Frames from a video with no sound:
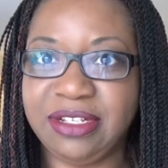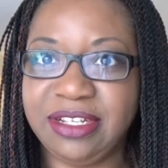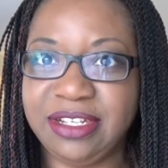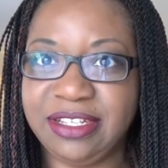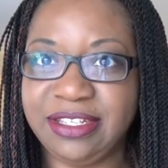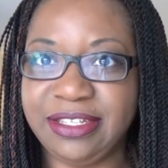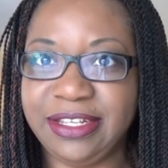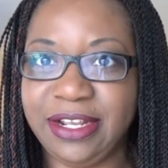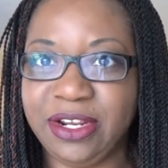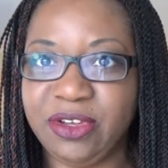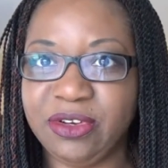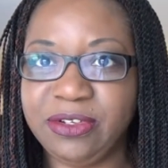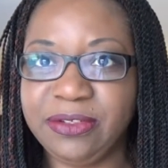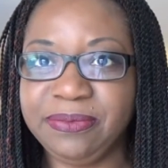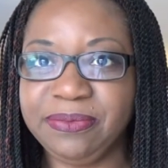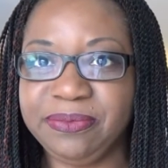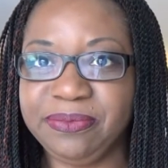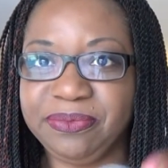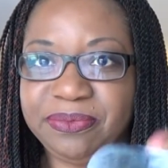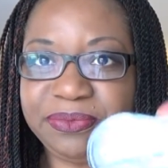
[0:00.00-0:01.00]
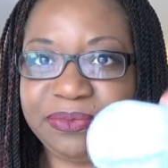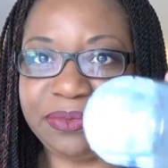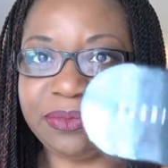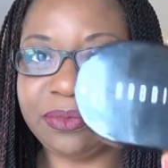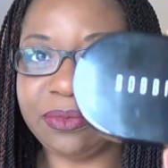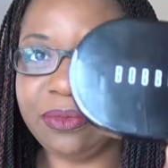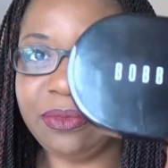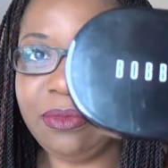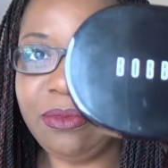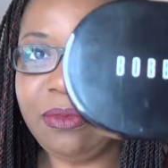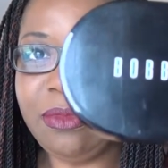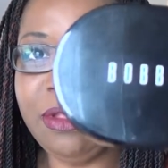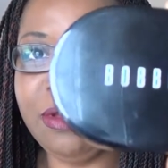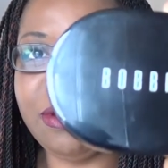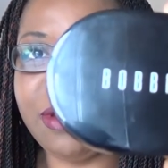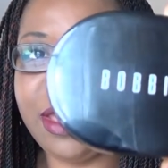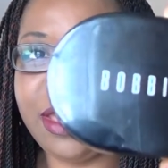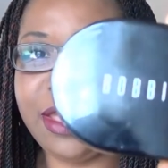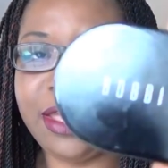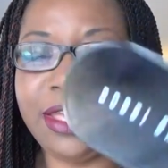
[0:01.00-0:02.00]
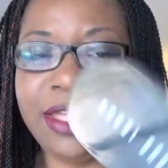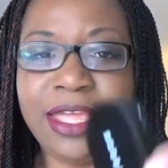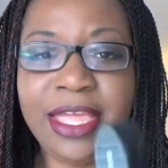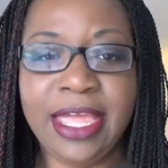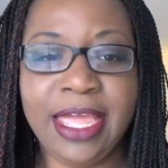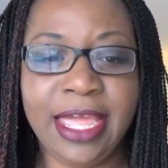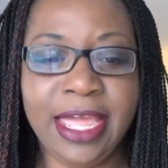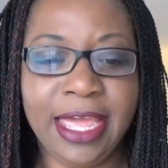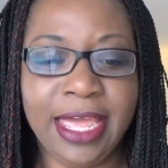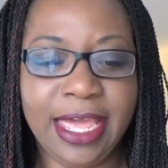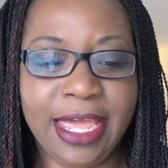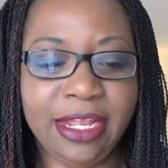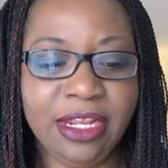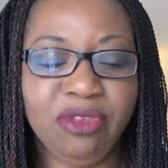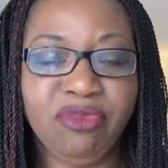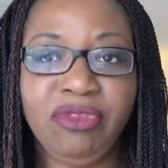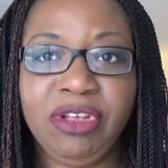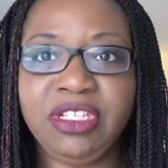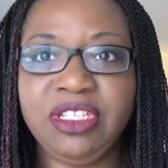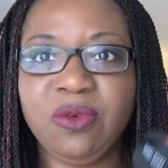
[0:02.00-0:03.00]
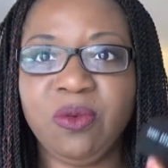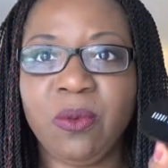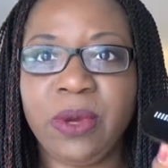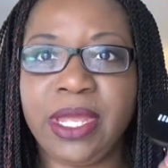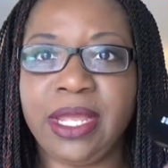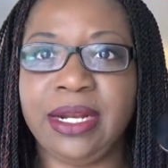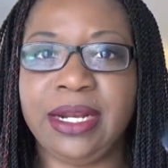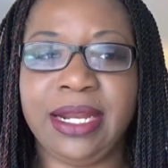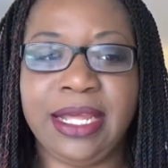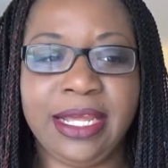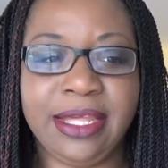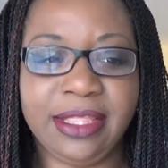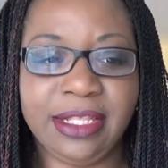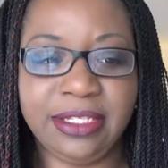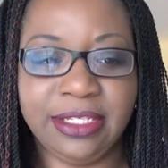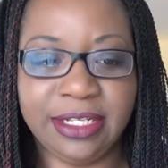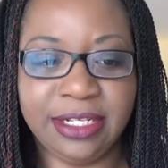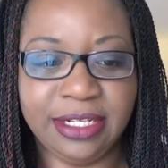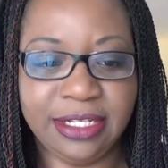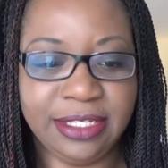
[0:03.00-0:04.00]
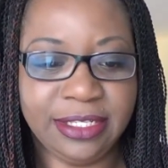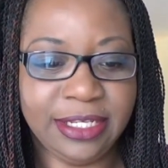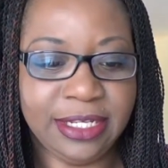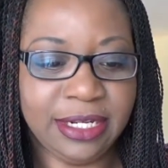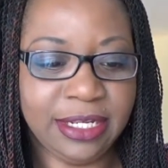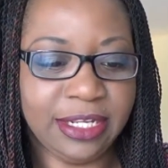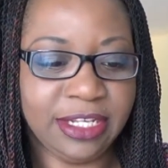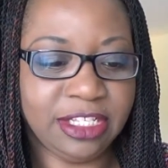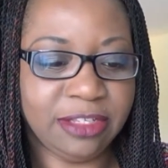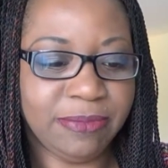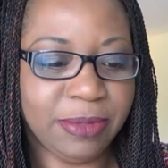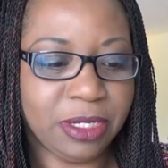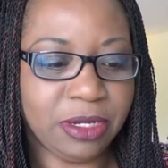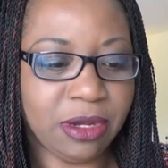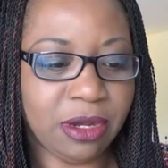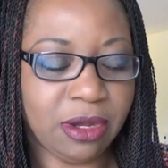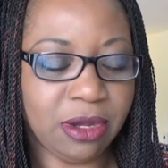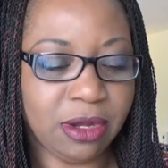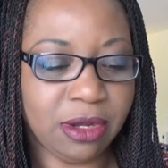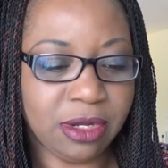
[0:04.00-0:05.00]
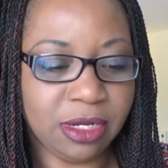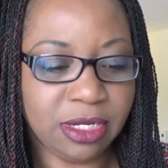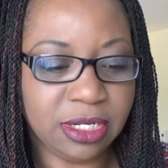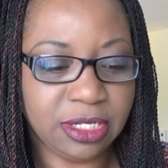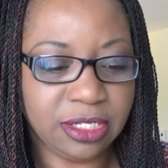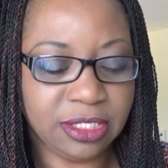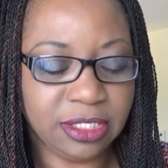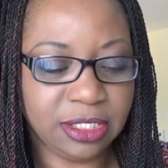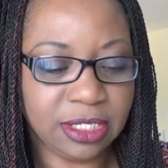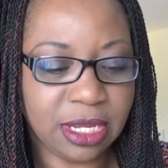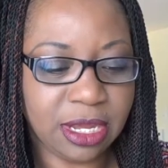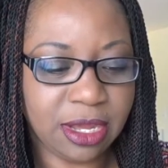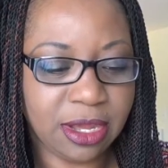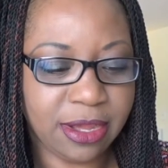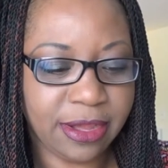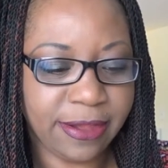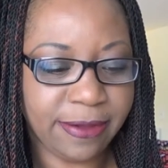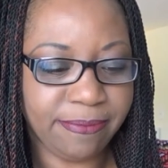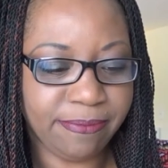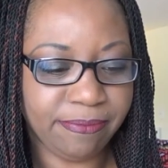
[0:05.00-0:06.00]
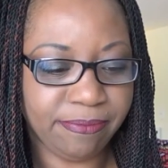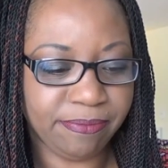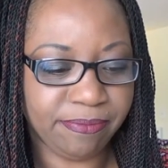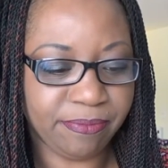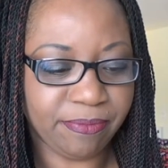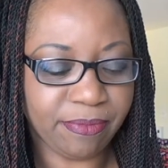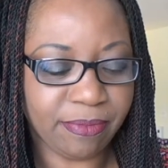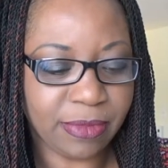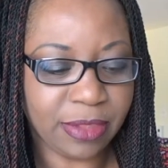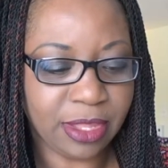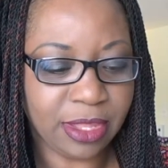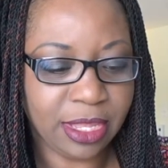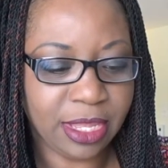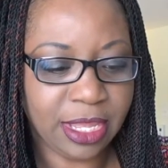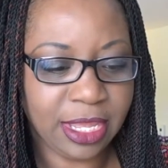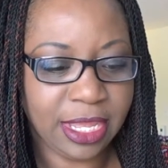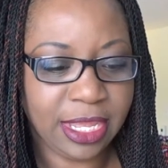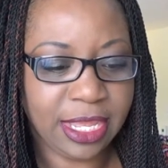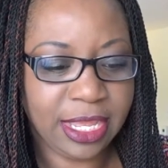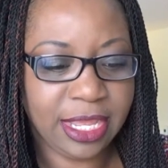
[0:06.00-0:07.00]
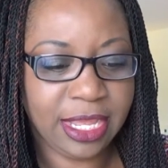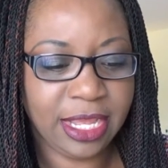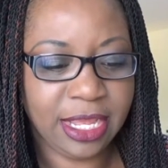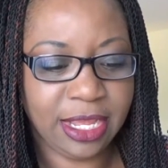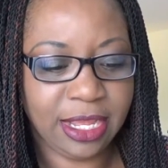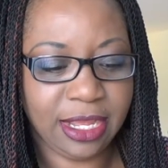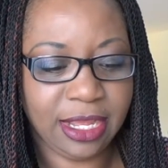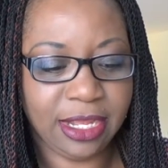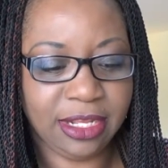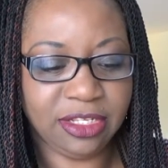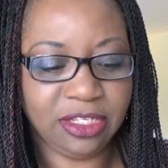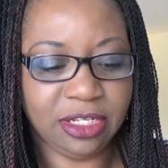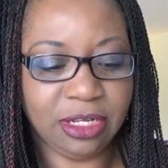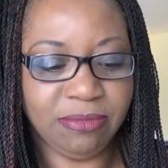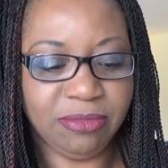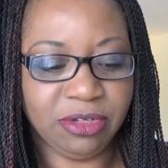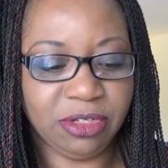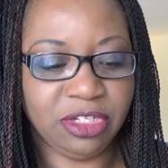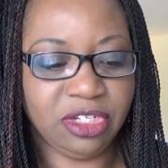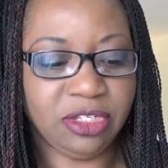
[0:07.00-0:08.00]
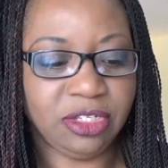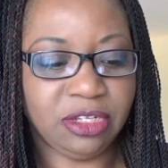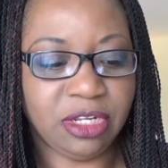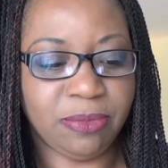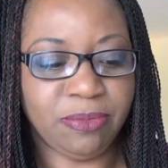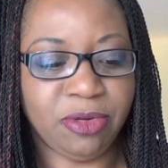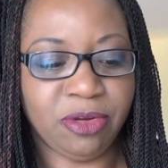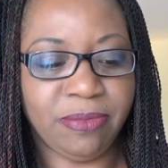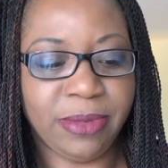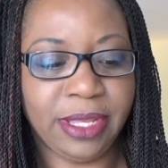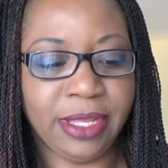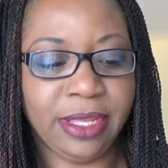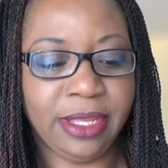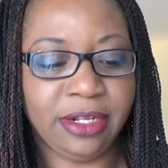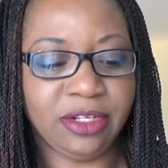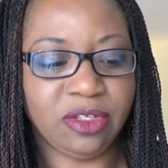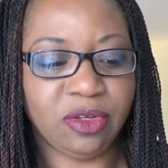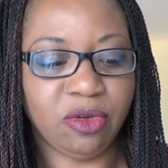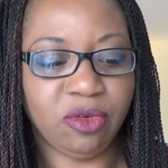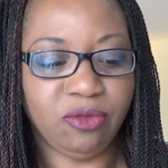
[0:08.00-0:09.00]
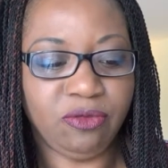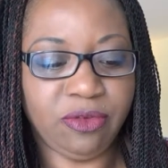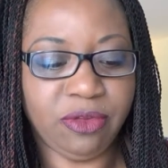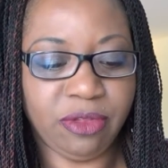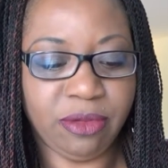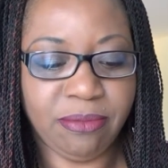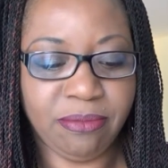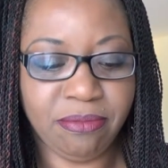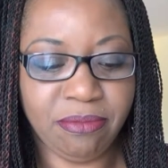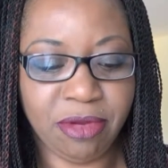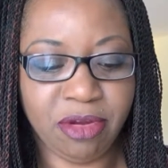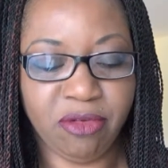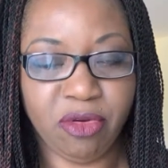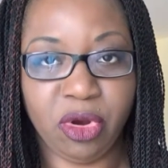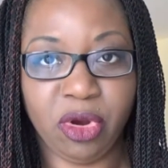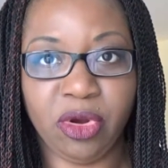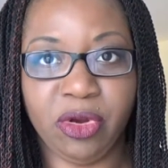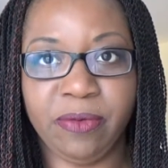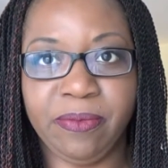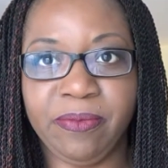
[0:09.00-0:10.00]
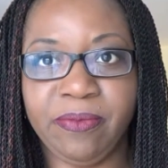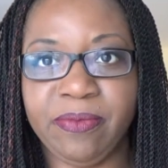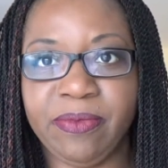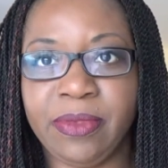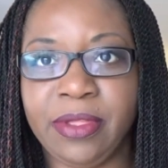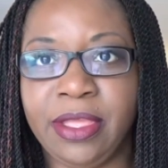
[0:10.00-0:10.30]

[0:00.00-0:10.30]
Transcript: Concealer. Okay. And the reason why I like this concealer is because, as I'm just going to put my hands over the mirror,